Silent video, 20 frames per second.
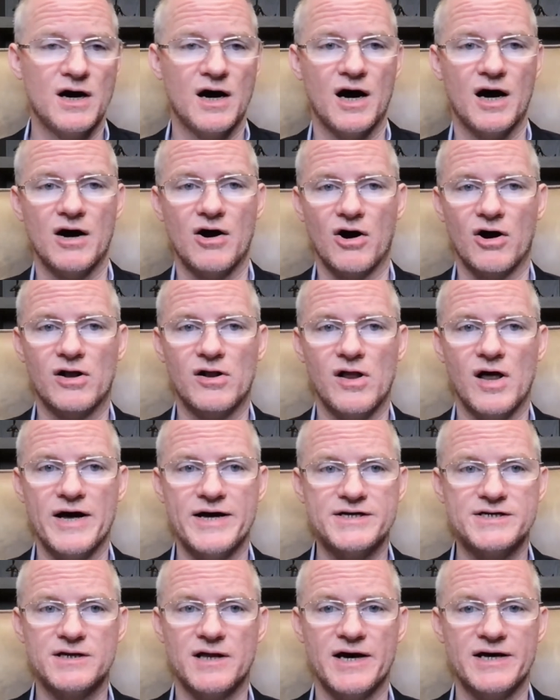Uh, our
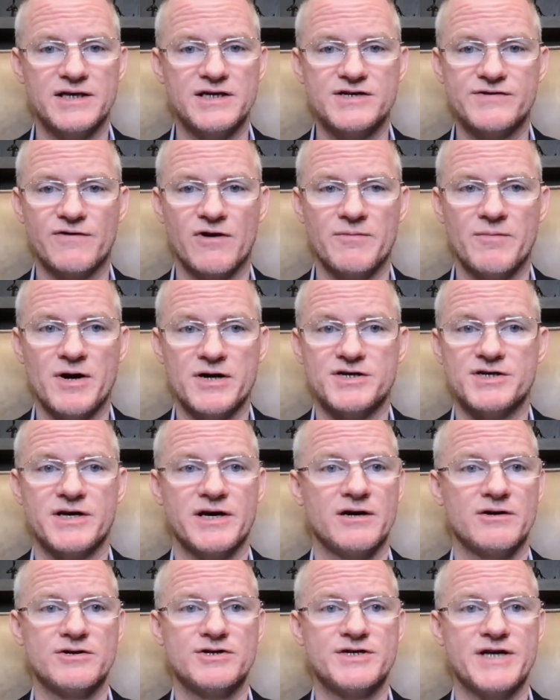clients like this very much.
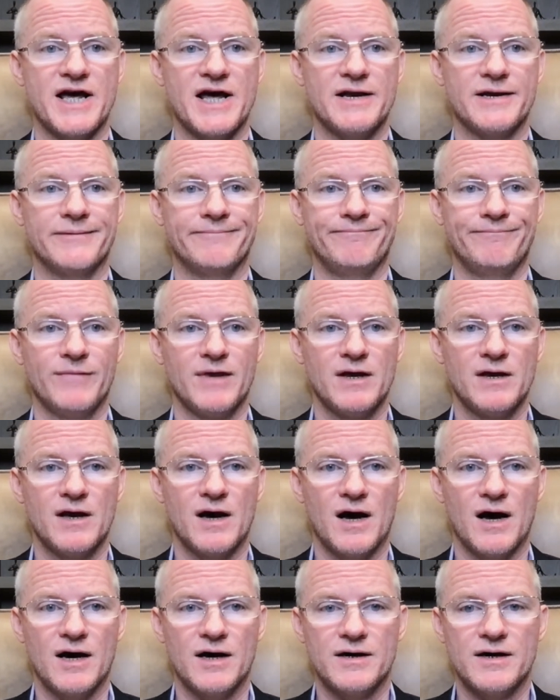They understand it.
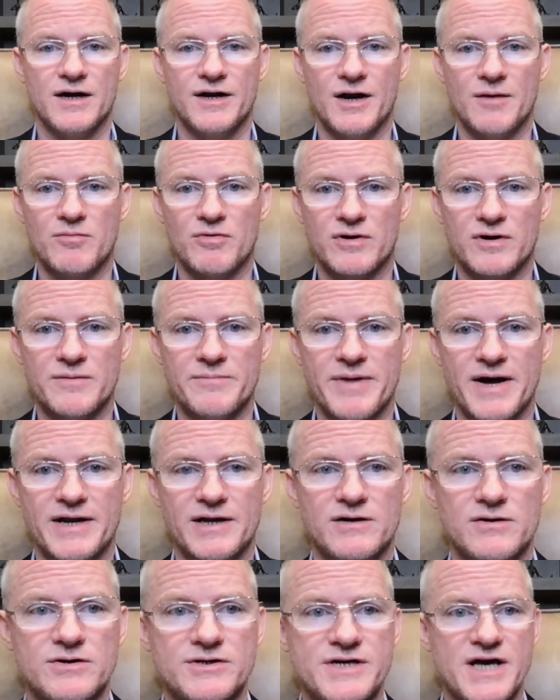Uh, a number of
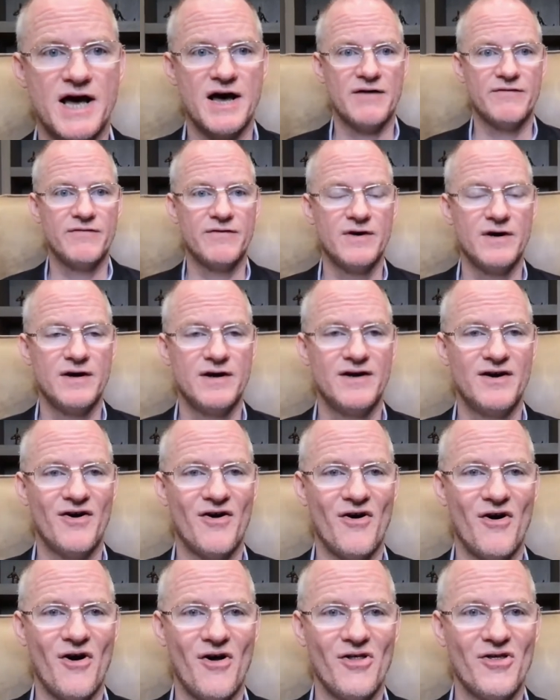competitors have
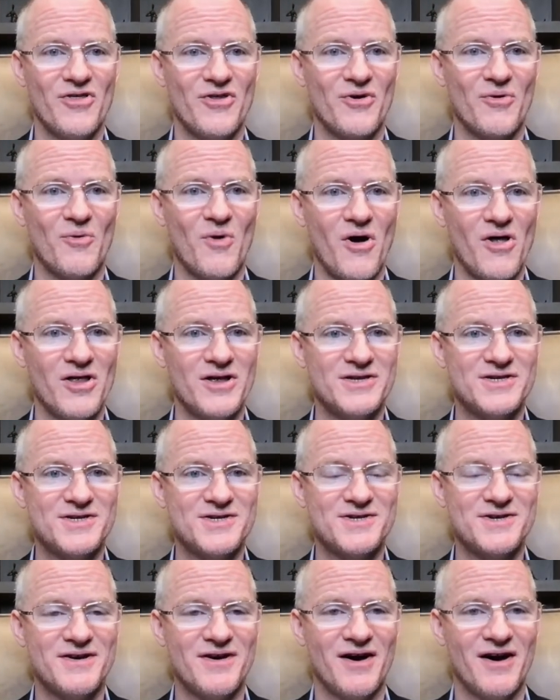all of their
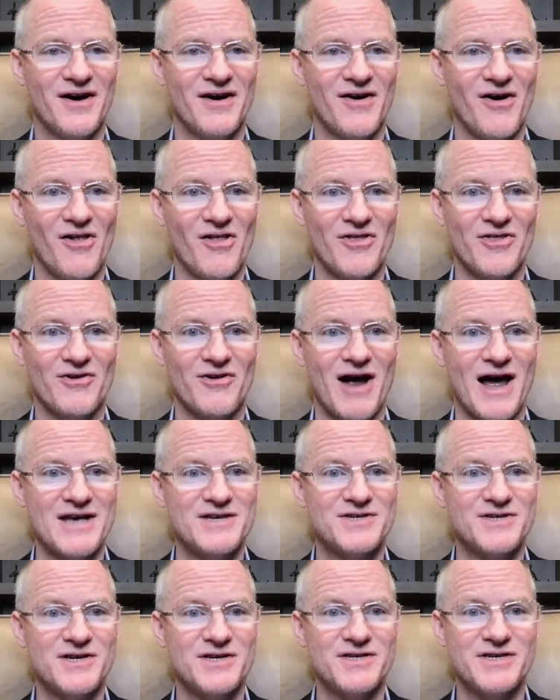wallets, uh, all of their
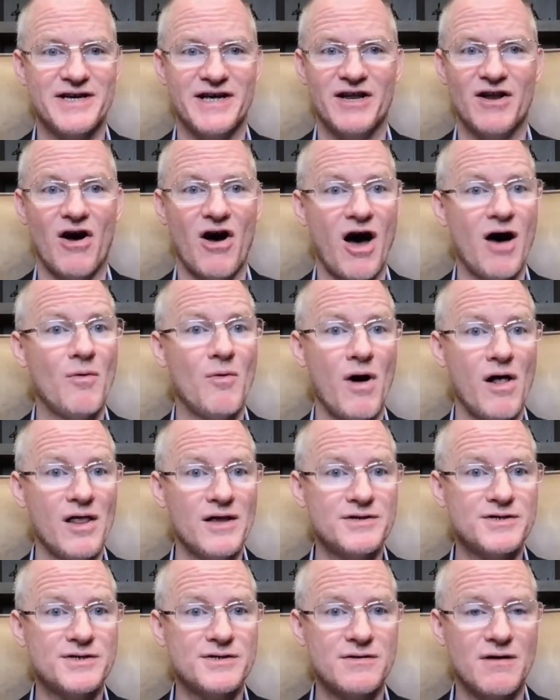assets in hot
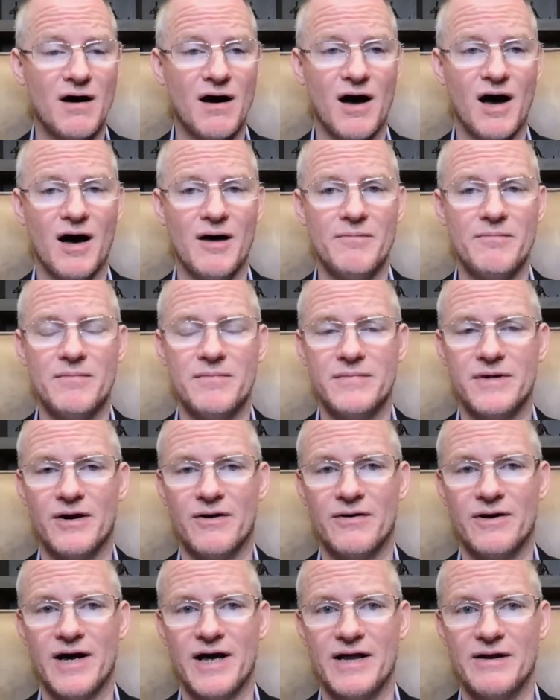wallets. Um, you
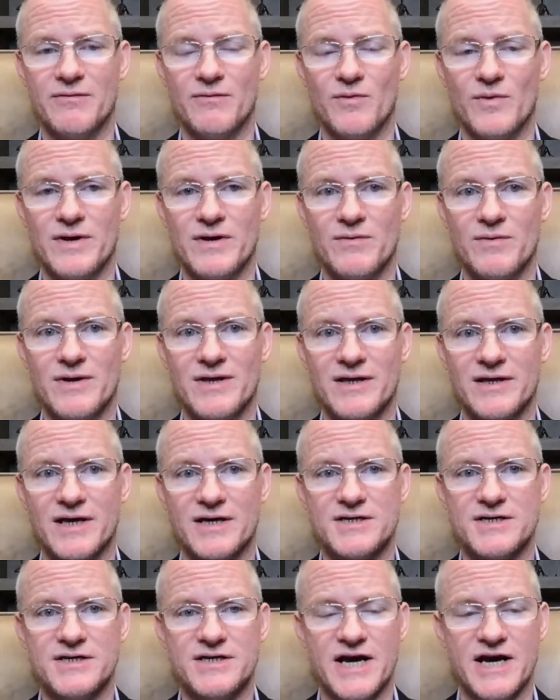know, and we, we think
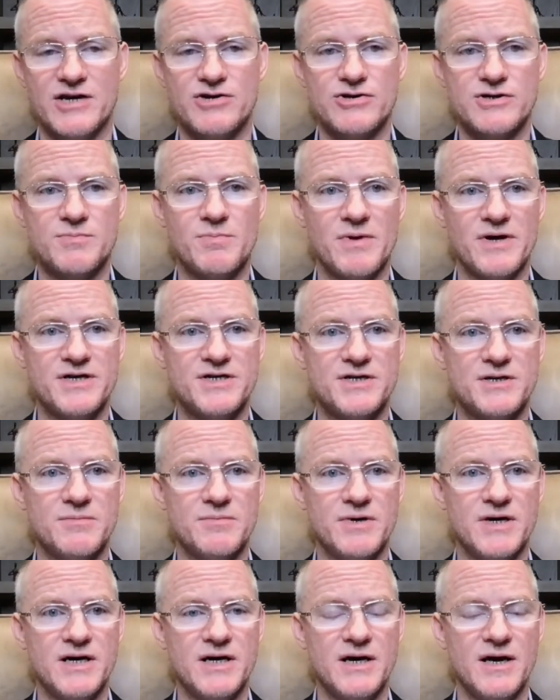that's a dangerous place to
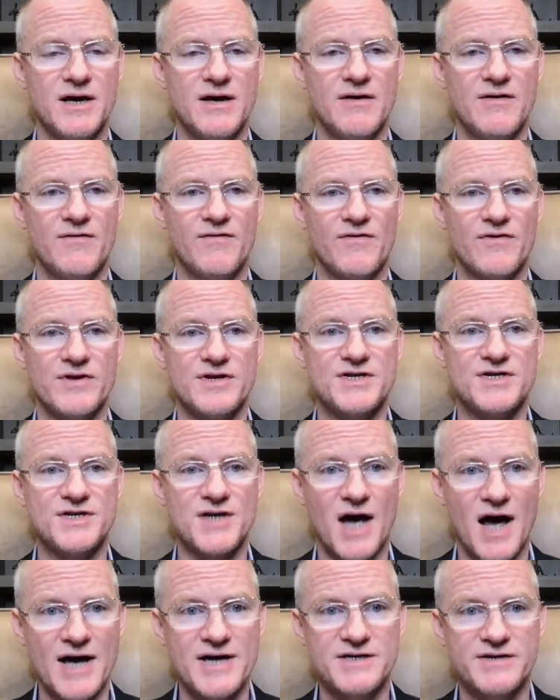be for the
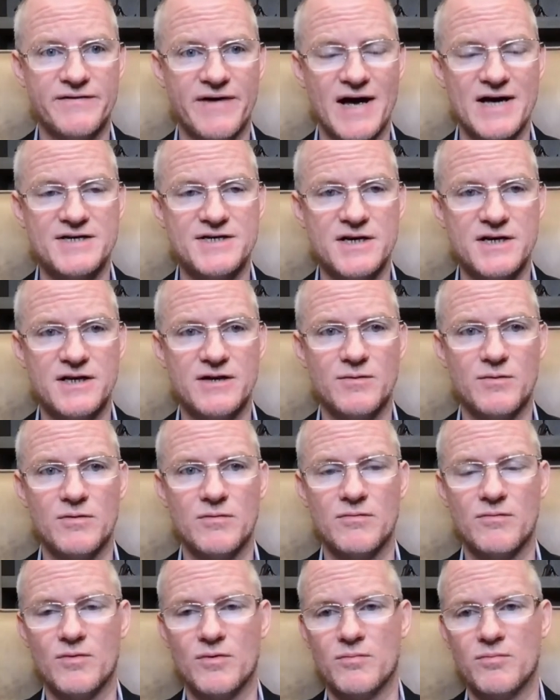size of asset that
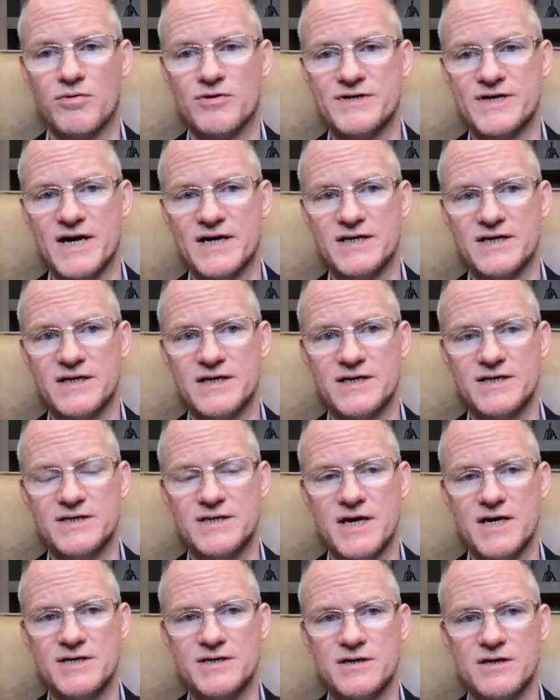we're, we're protecting these
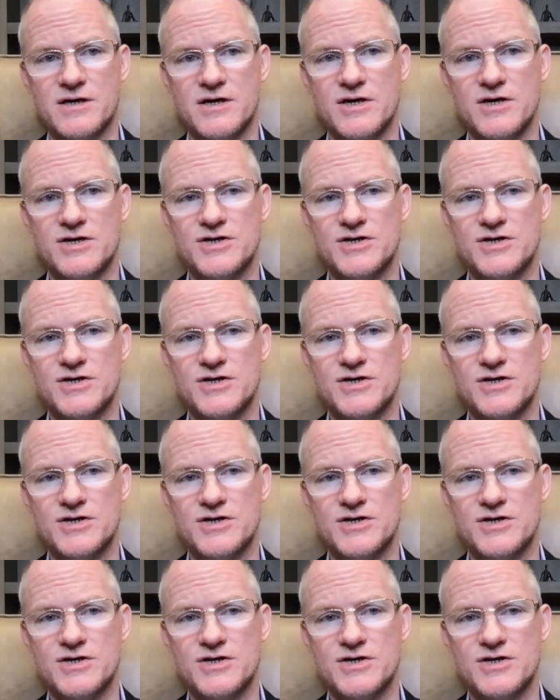days.